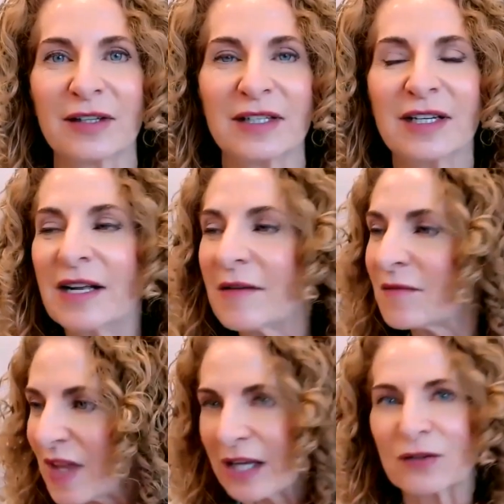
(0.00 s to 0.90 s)
And
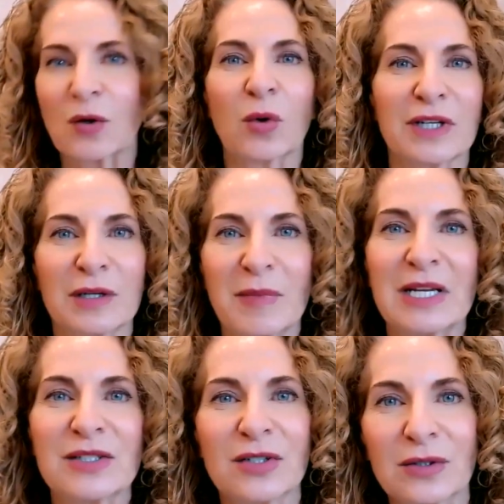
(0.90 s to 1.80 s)
they escorted
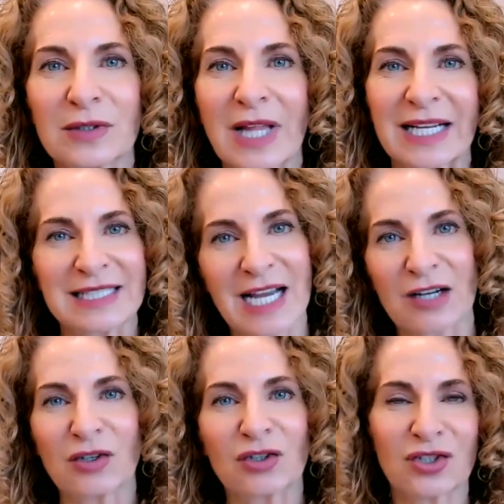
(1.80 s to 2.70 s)
me to like a
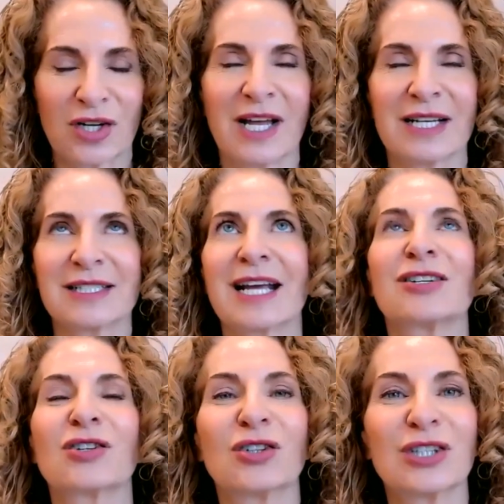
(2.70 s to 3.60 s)

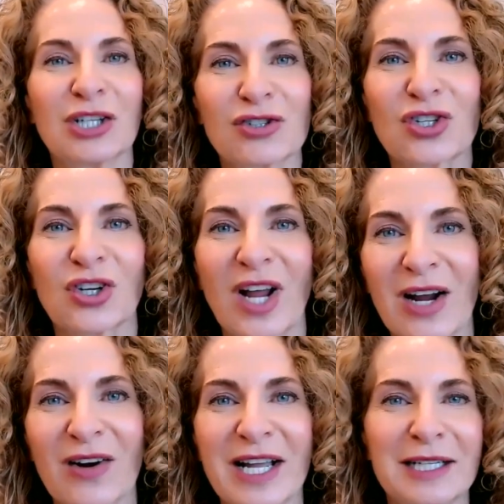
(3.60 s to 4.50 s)
technical literature
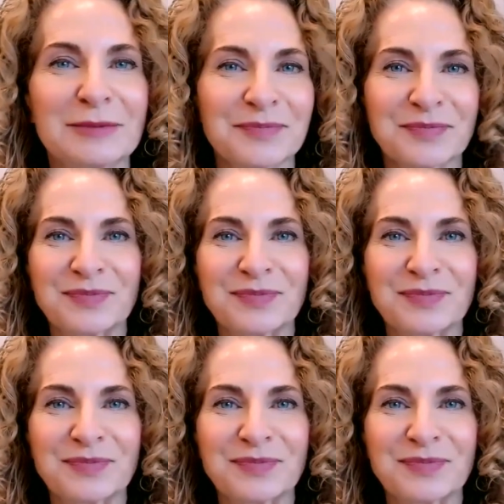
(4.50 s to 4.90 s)
area